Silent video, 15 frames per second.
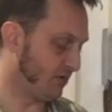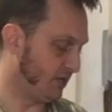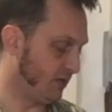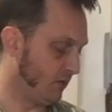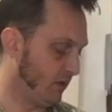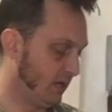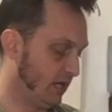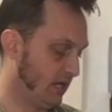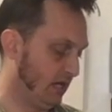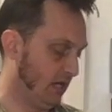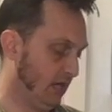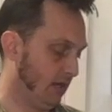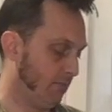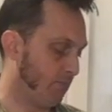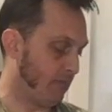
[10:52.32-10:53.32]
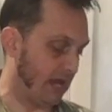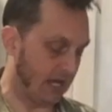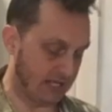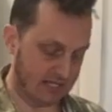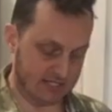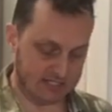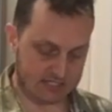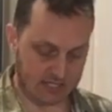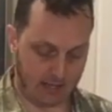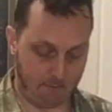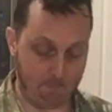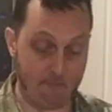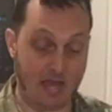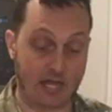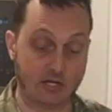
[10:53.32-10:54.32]
Make sure we
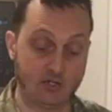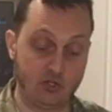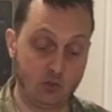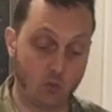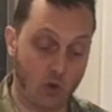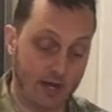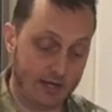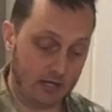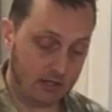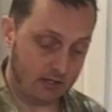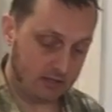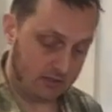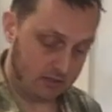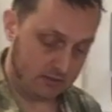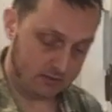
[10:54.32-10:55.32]
back this back to 1.